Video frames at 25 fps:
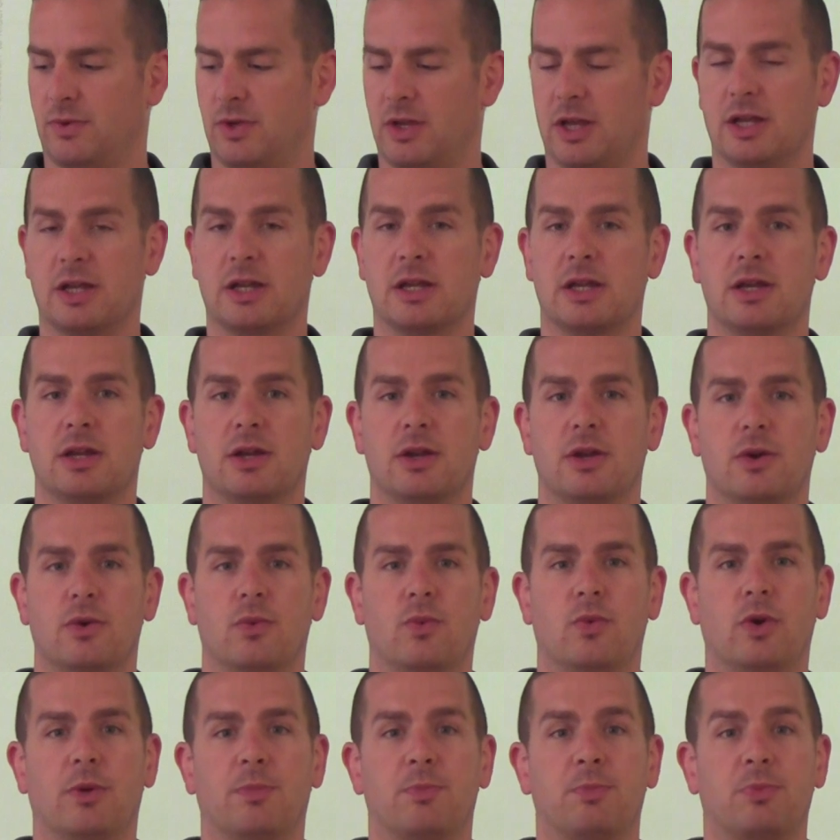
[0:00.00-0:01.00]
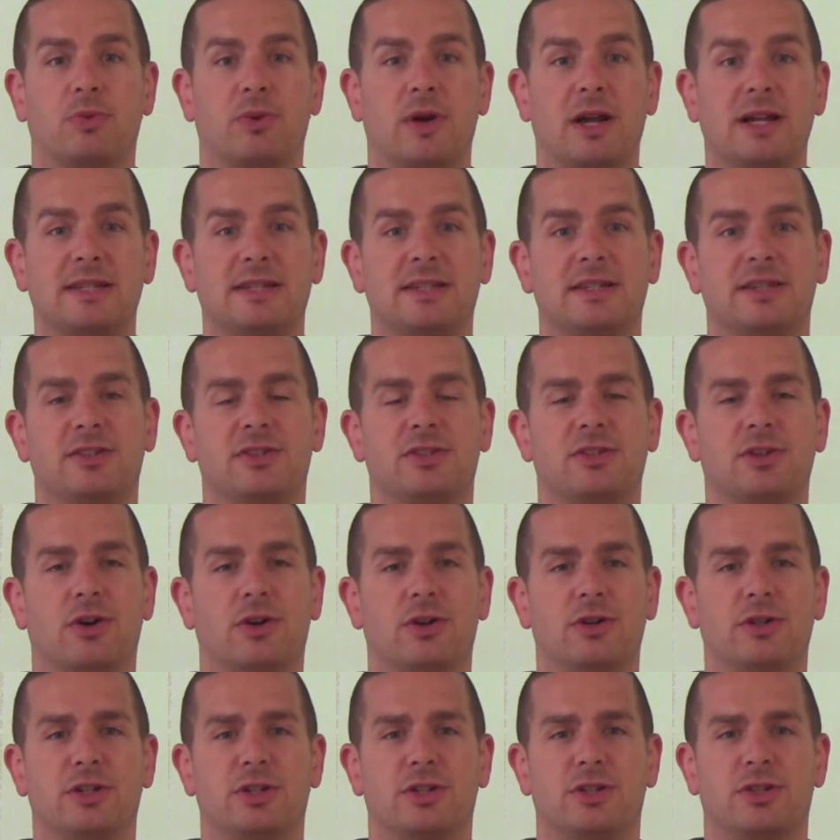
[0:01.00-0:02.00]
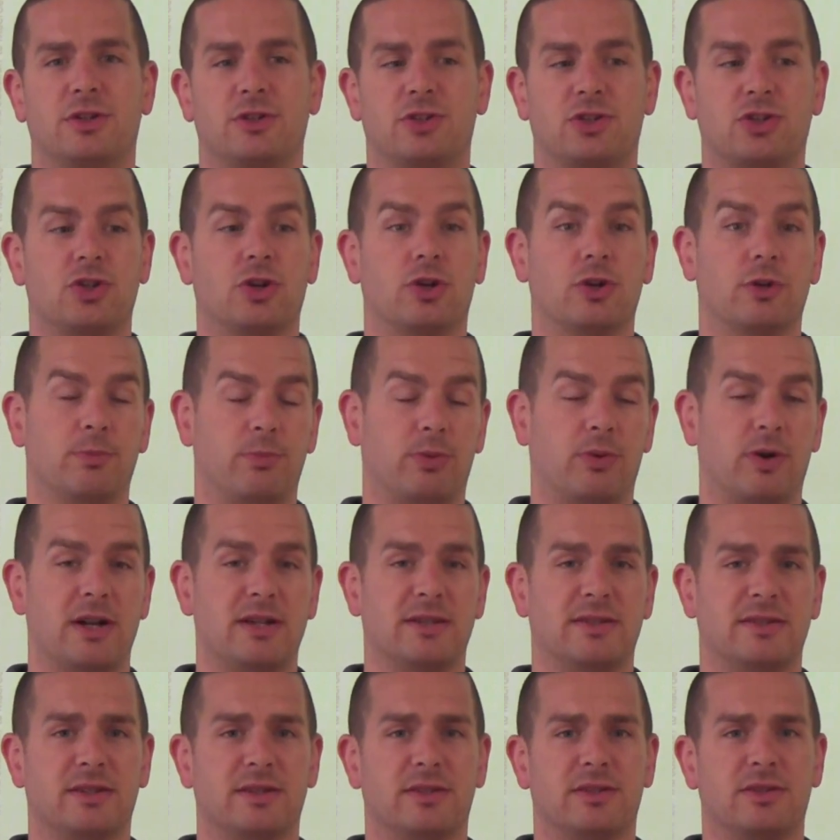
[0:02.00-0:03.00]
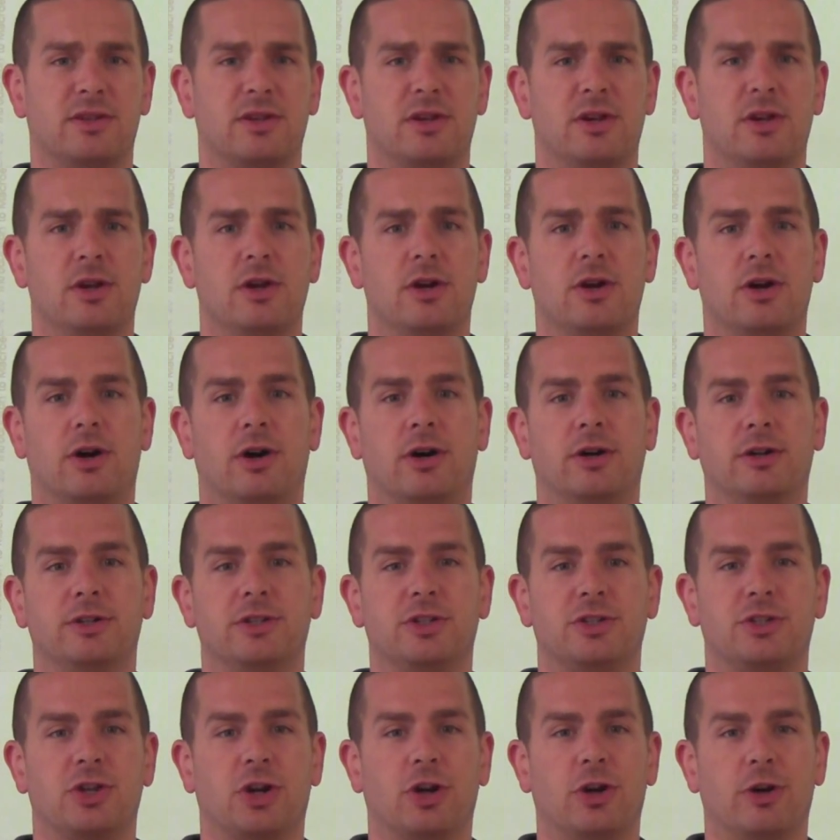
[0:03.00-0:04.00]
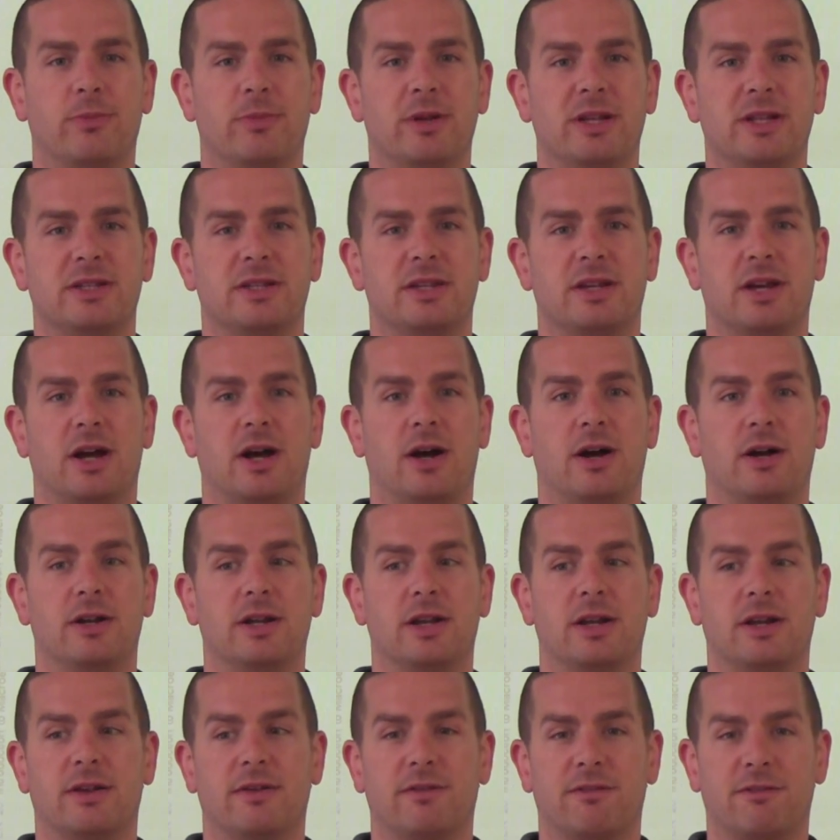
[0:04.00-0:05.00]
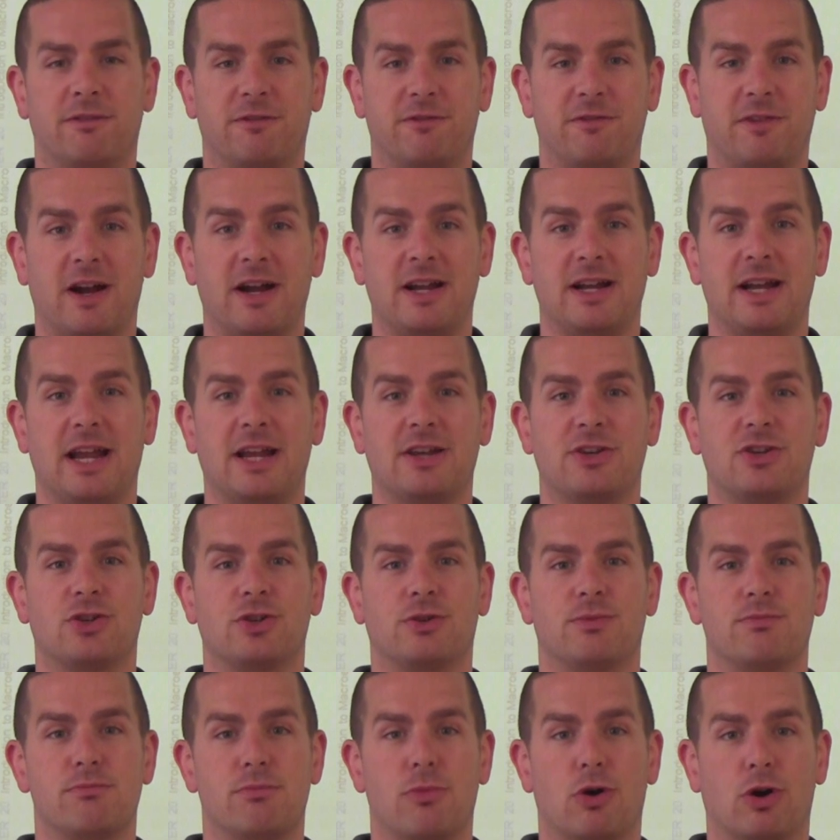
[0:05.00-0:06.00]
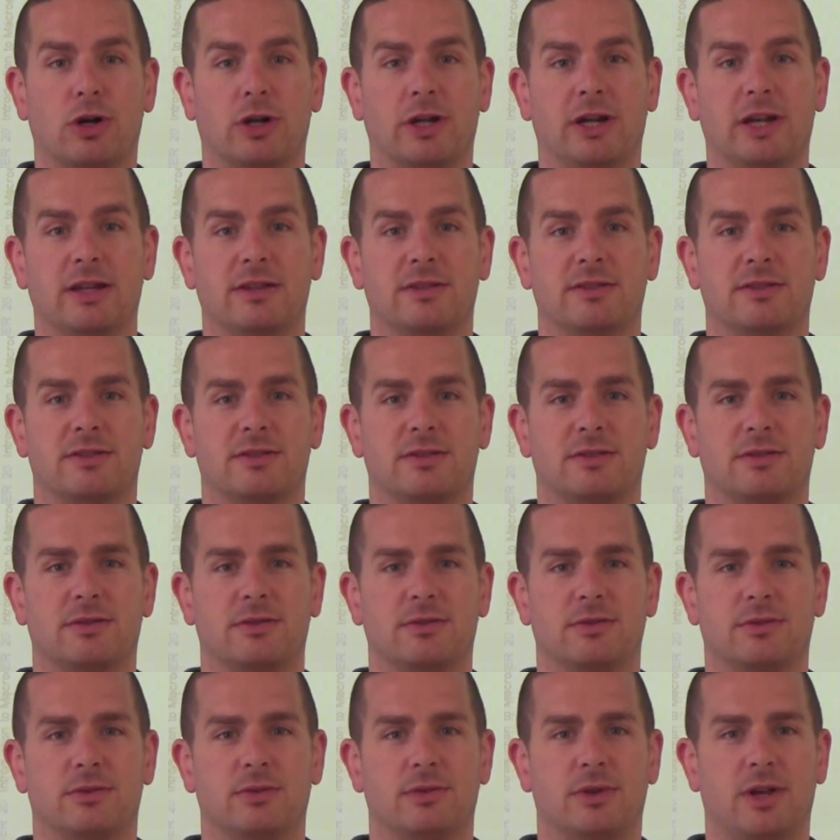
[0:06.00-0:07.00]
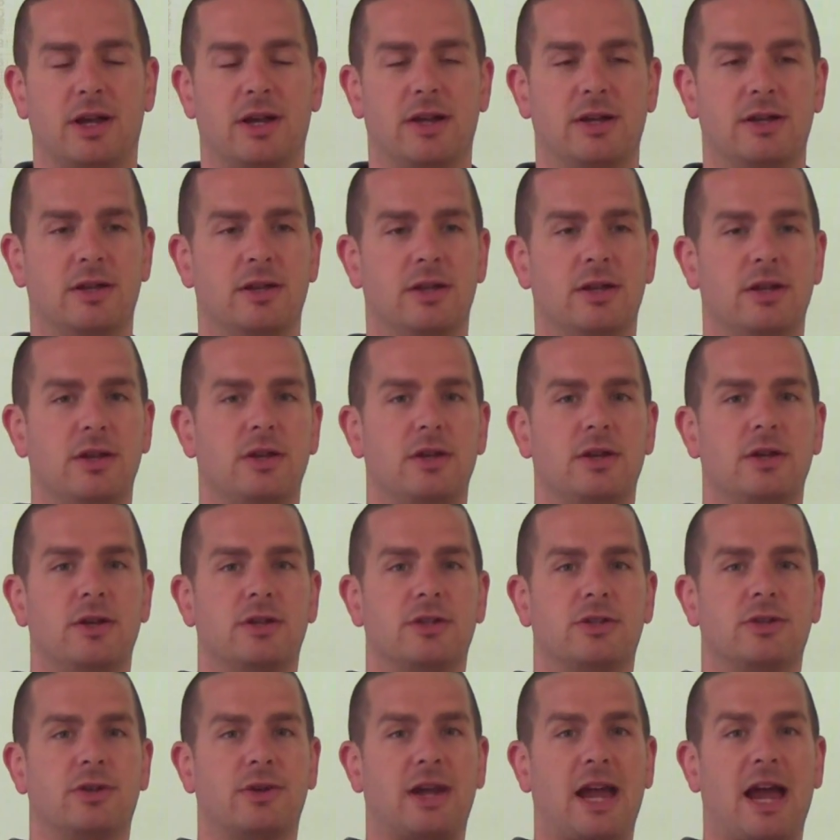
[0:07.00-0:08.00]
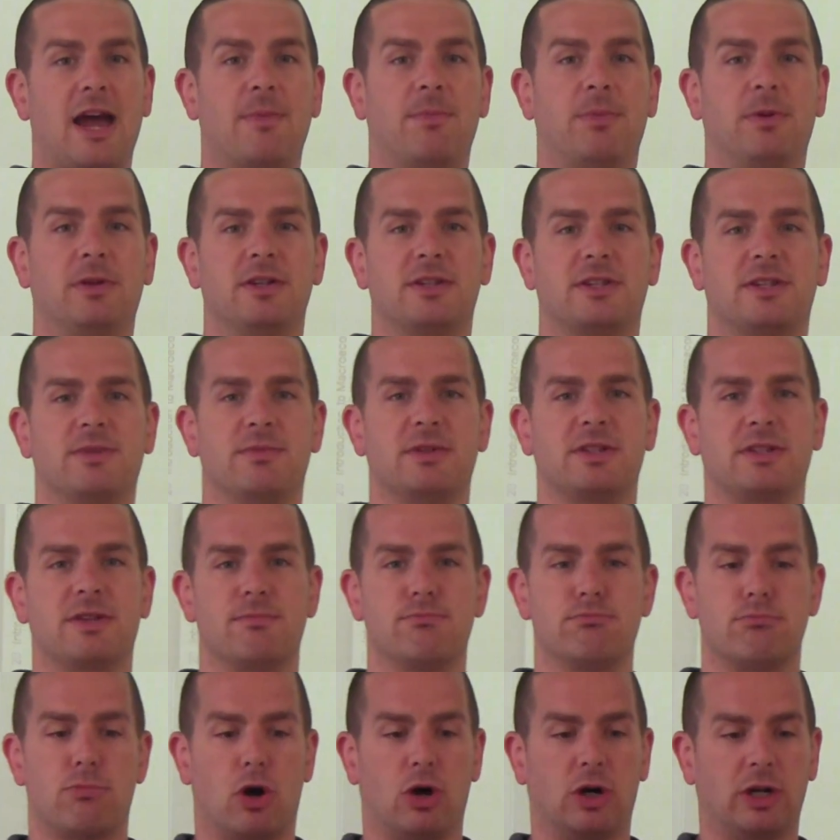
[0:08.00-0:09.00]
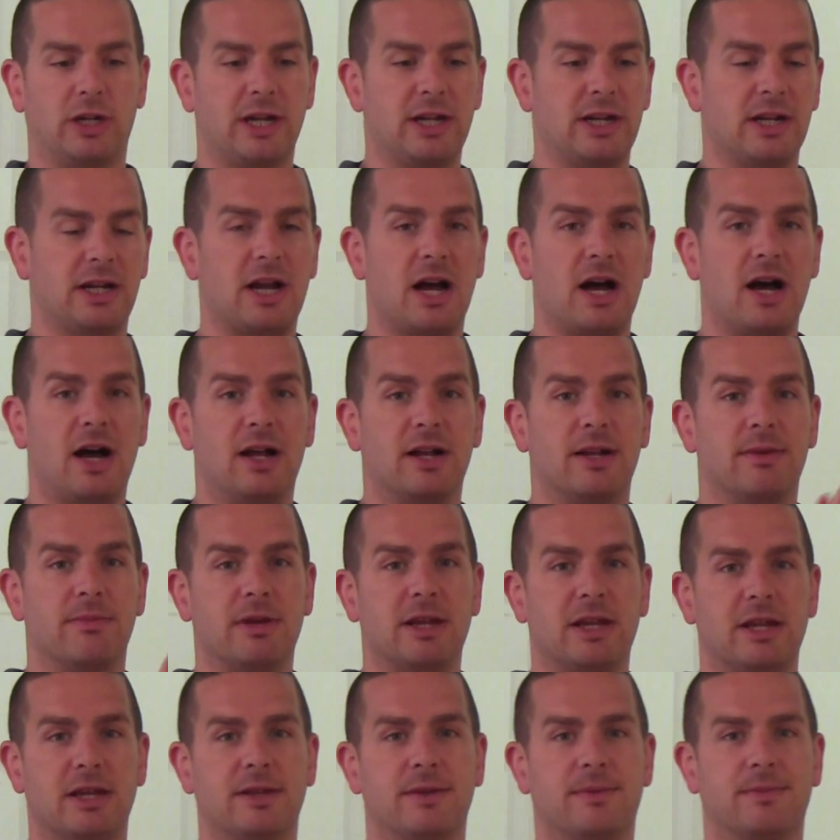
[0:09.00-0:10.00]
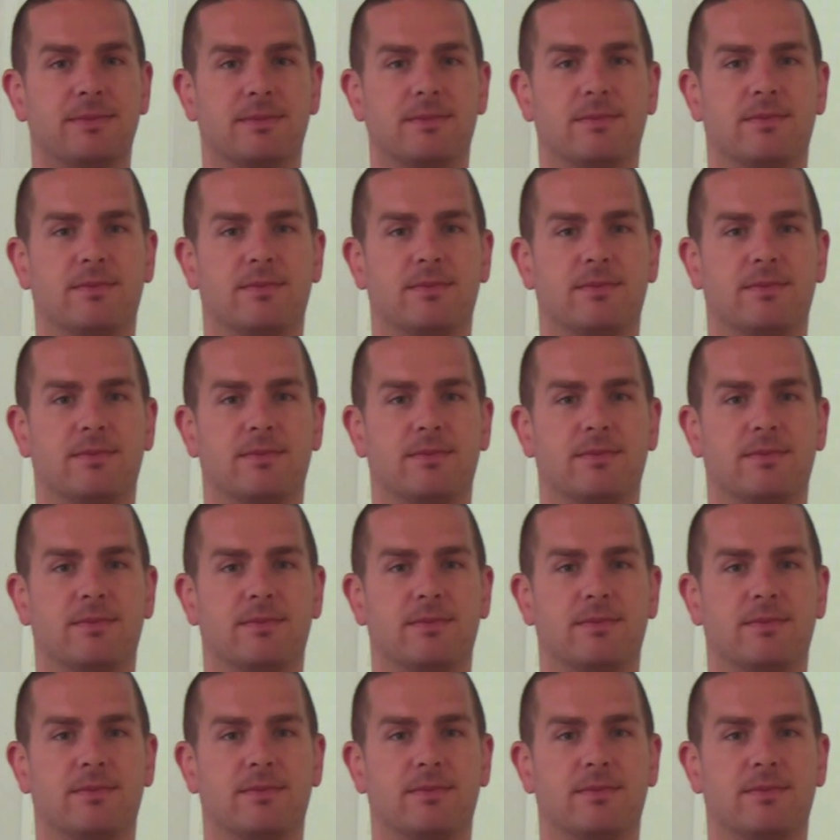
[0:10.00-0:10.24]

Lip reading: Okay? Where certain prices are determined on financial markets. Okay? So capitalism is a market economy